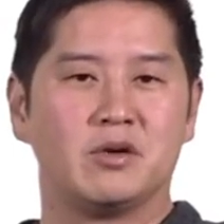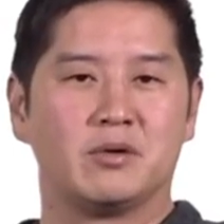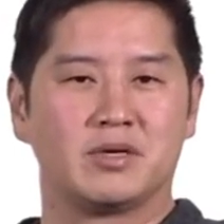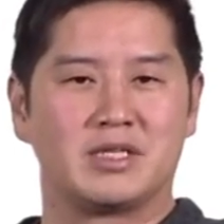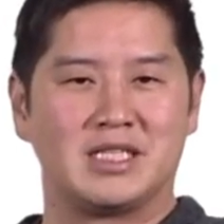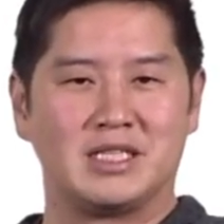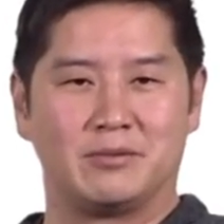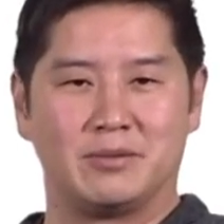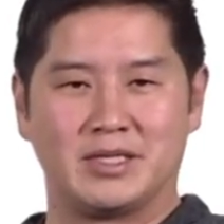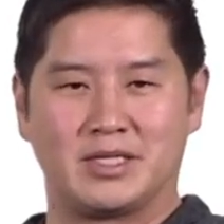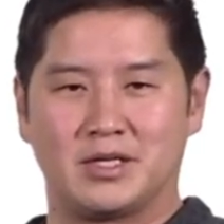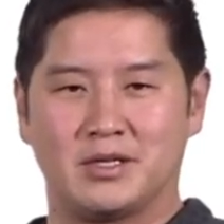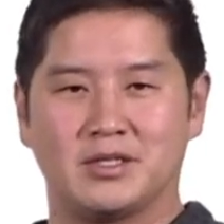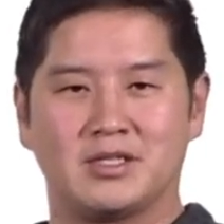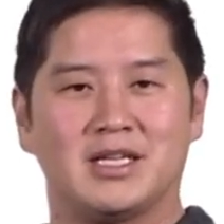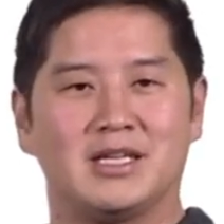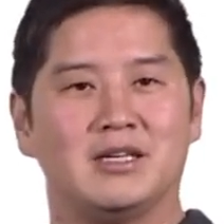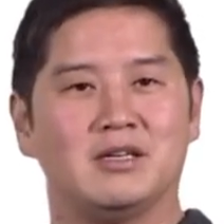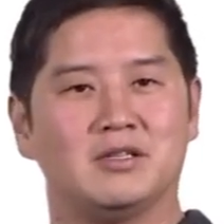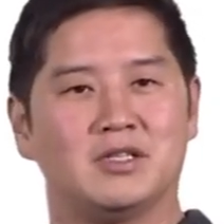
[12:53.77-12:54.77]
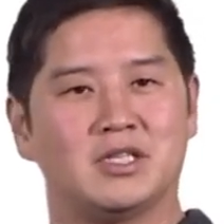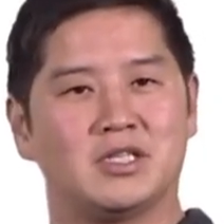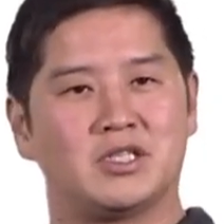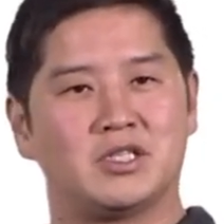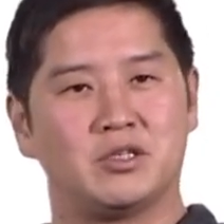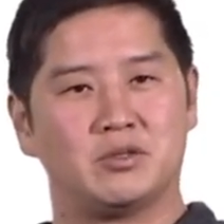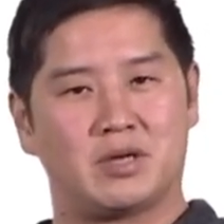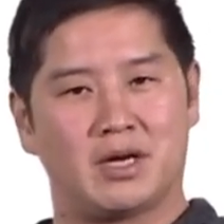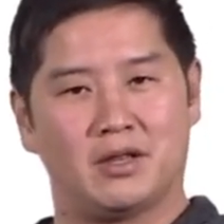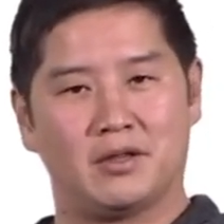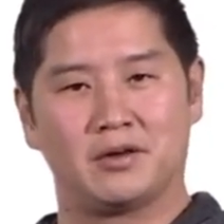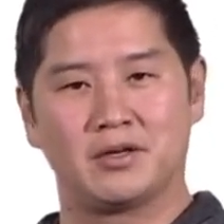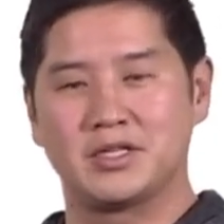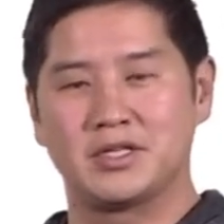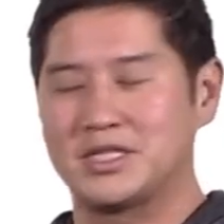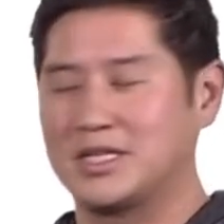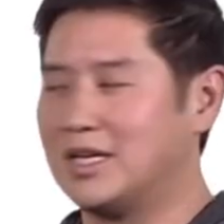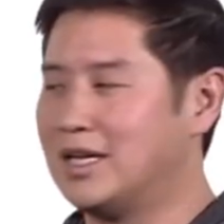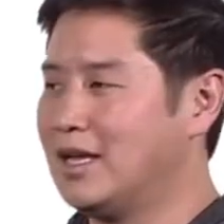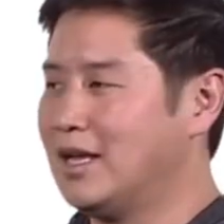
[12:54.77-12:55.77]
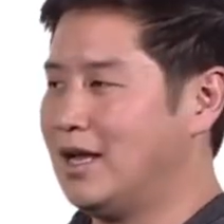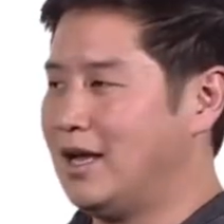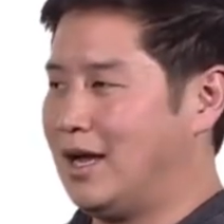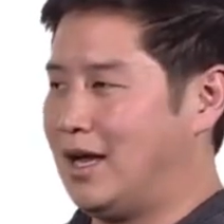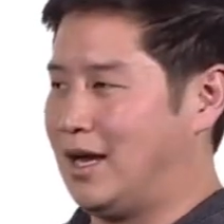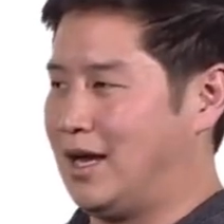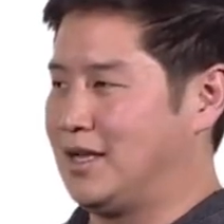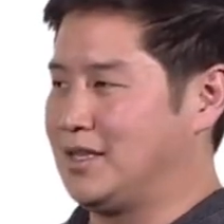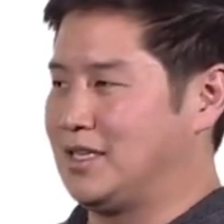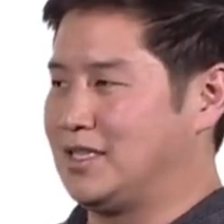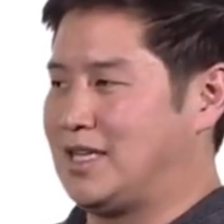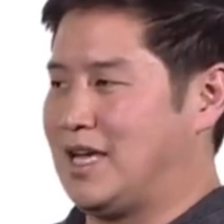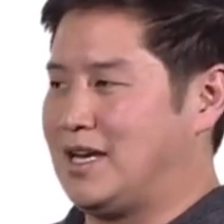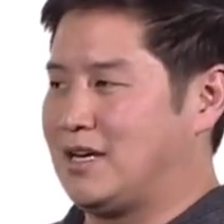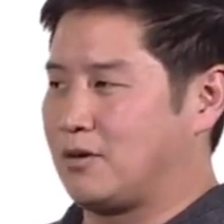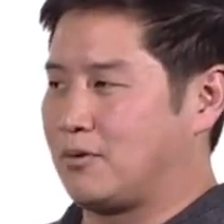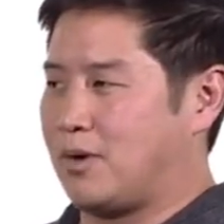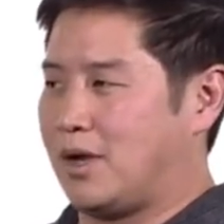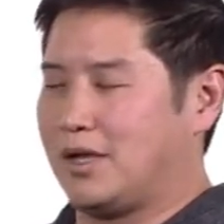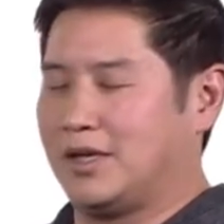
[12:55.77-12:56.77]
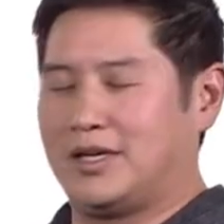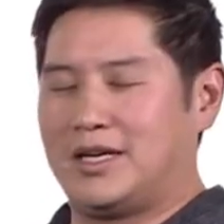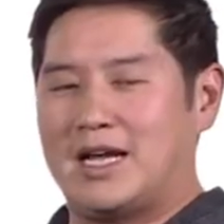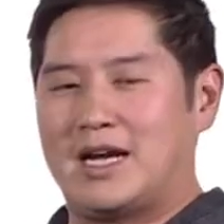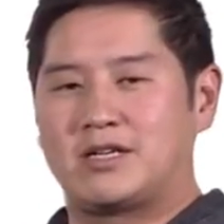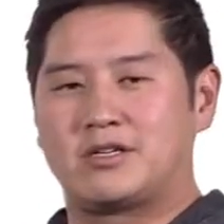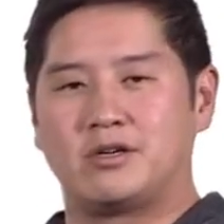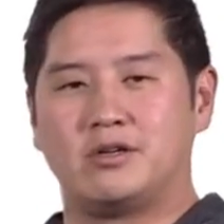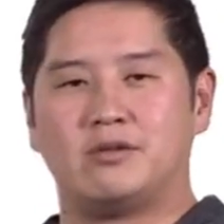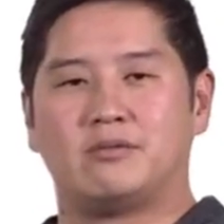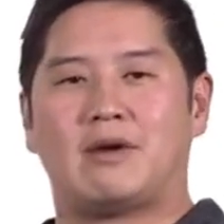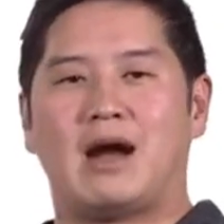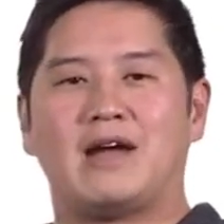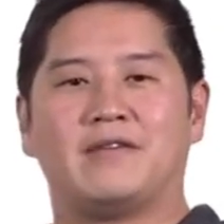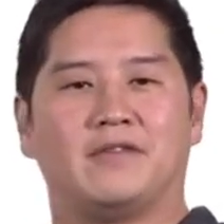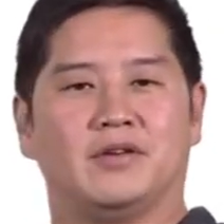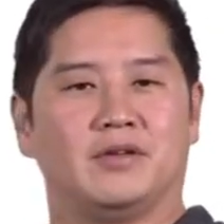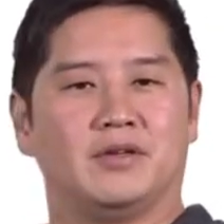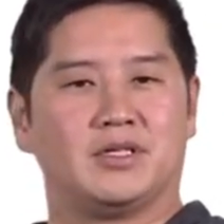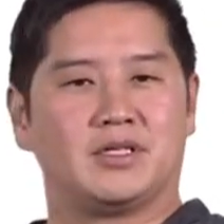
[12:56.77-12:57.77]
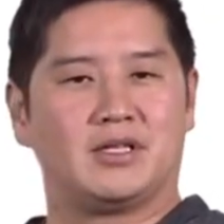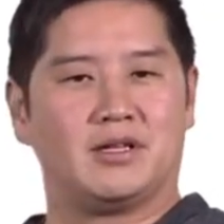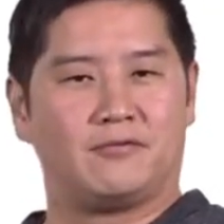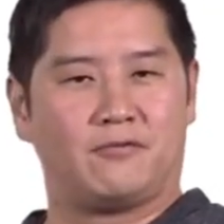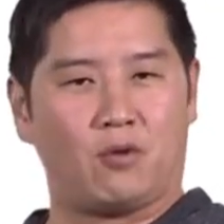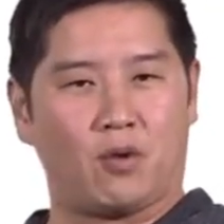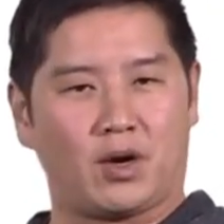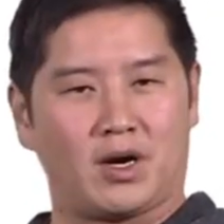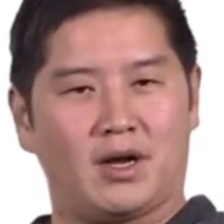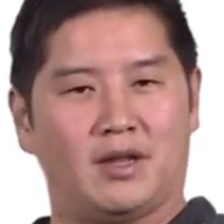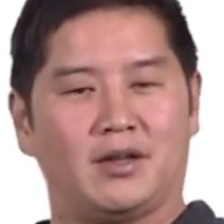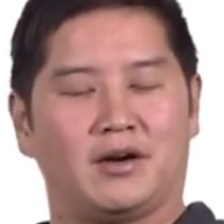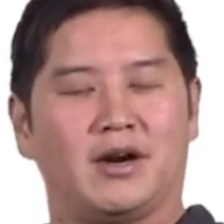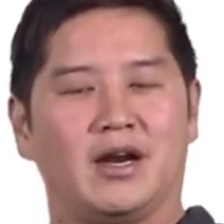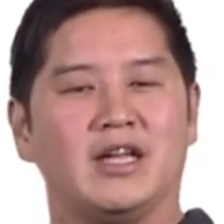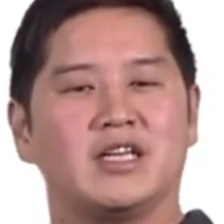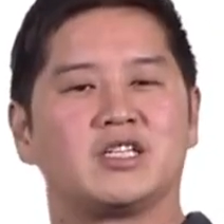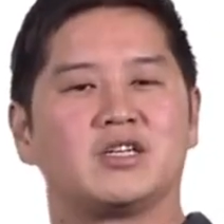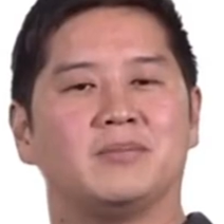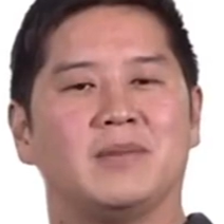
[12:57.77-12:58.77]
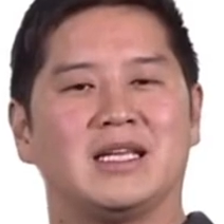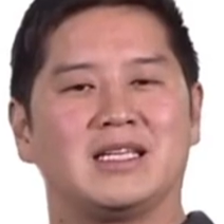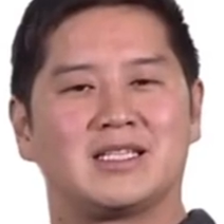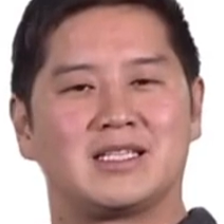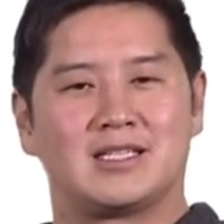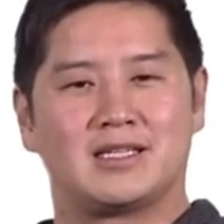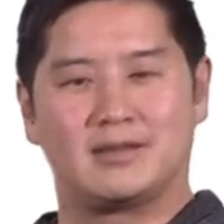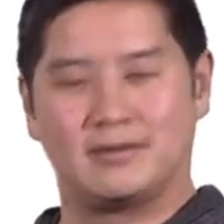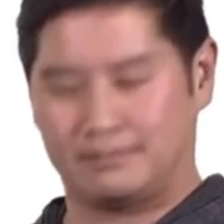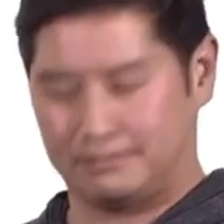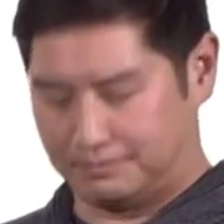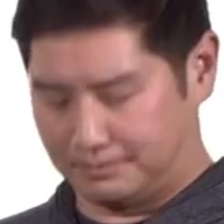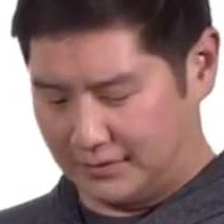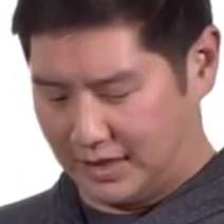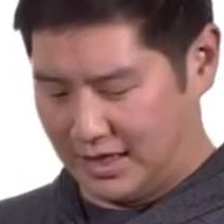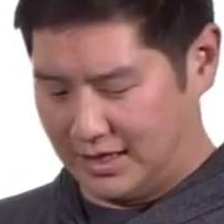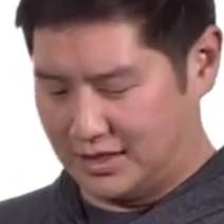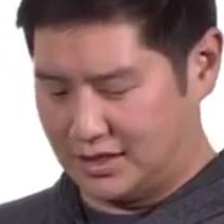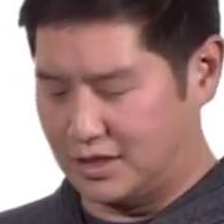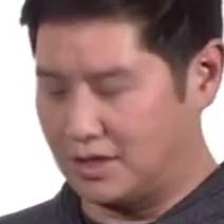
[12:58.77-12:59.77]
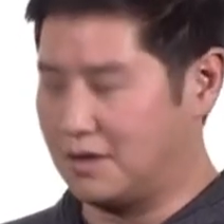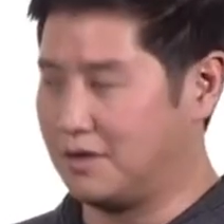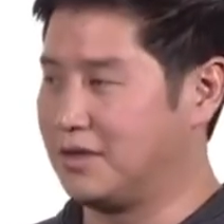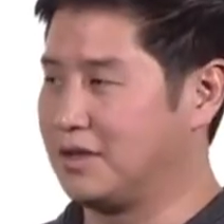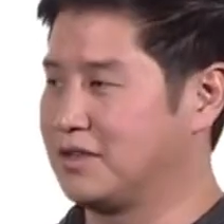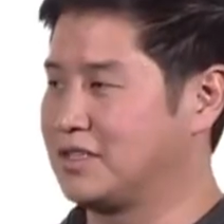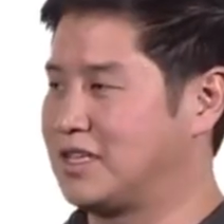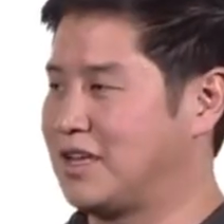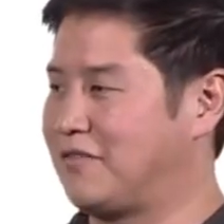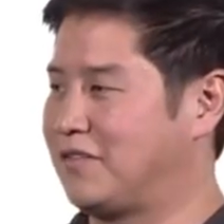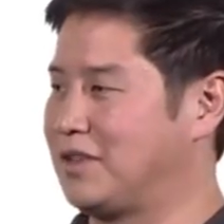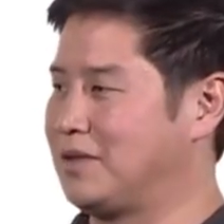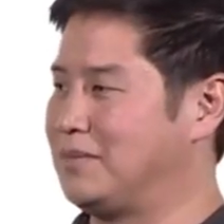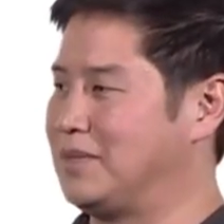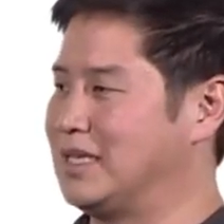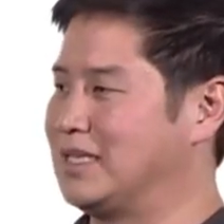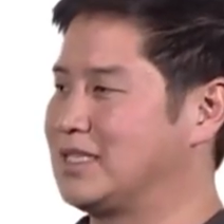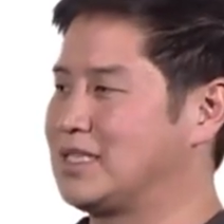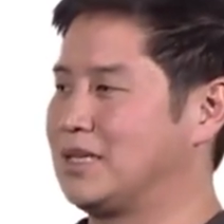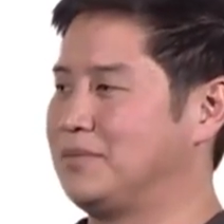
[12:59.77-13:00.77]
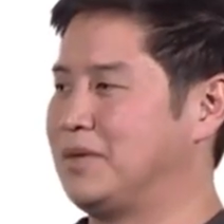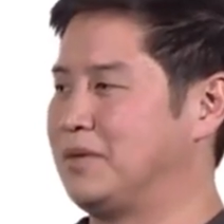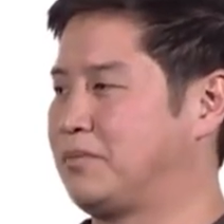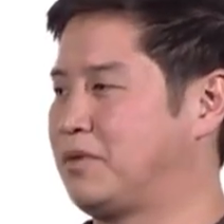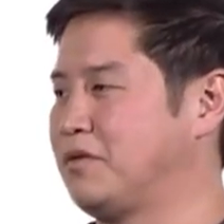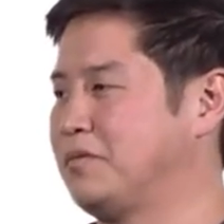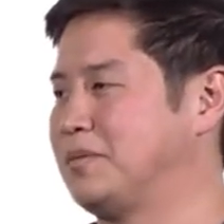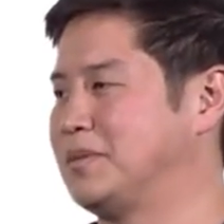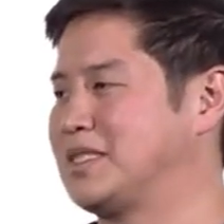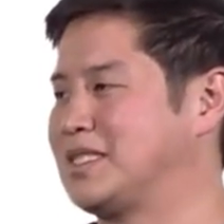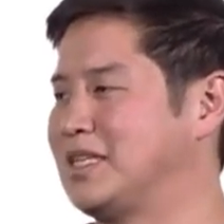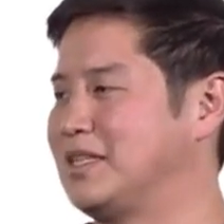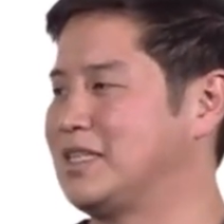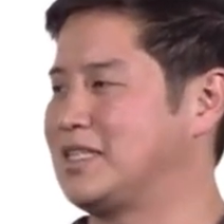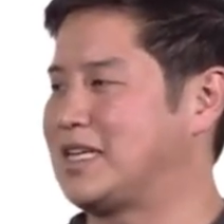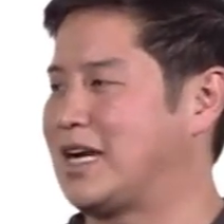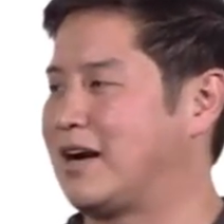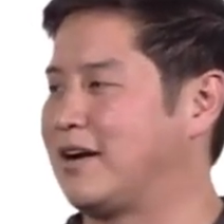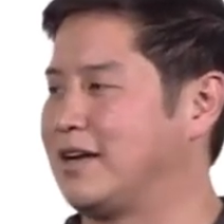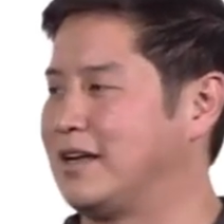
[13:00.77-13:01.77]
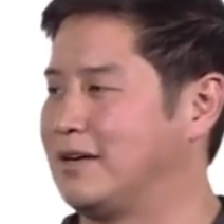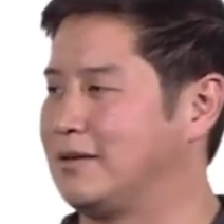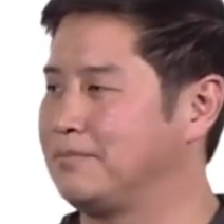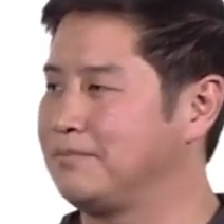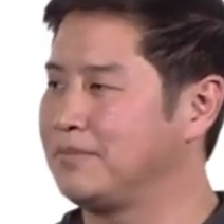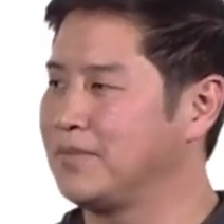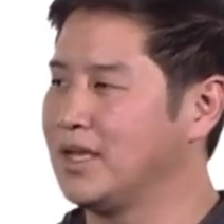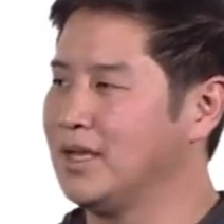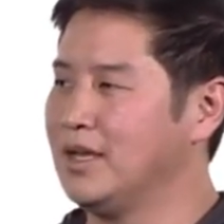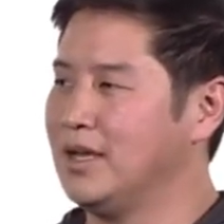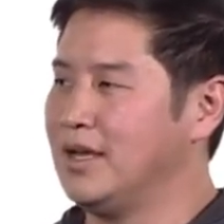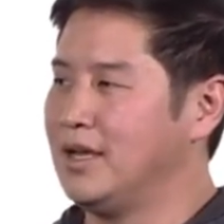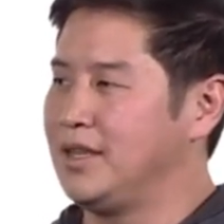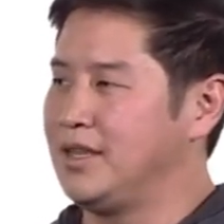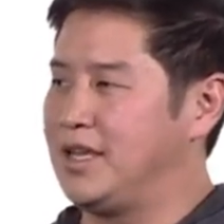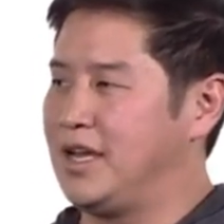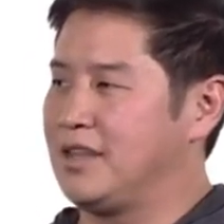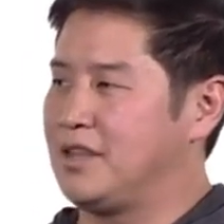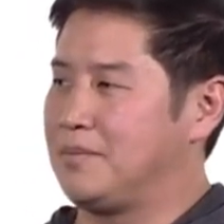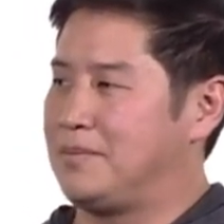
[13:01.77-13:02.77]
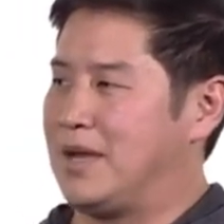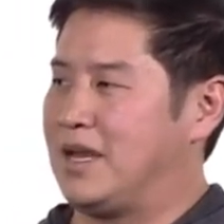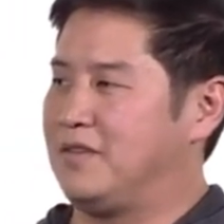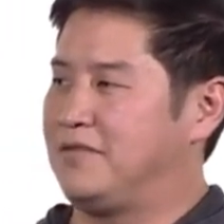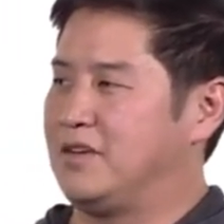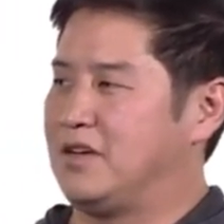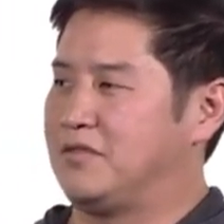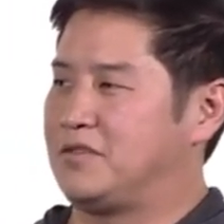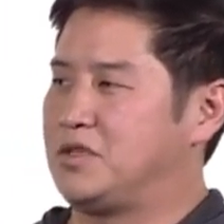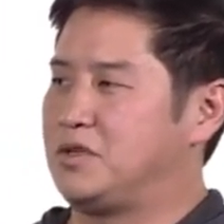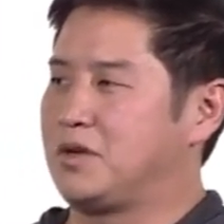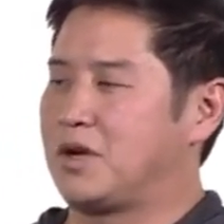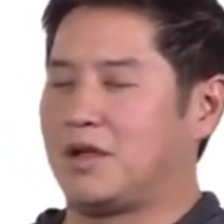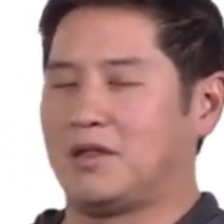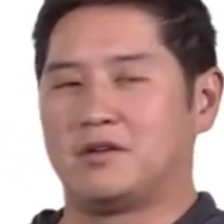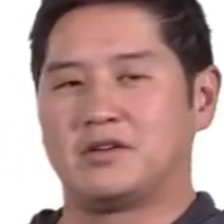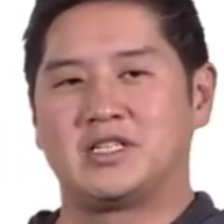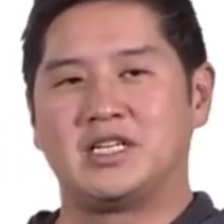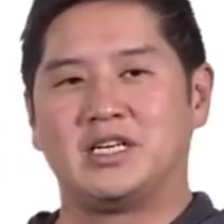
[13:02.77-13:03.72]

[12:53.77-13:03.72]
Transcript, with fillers: newer sequencers that uses two colors, uh, the data quality actually rivals the four-color instruments. And so there's definitely been some improvements in this area. The other benefit of two-color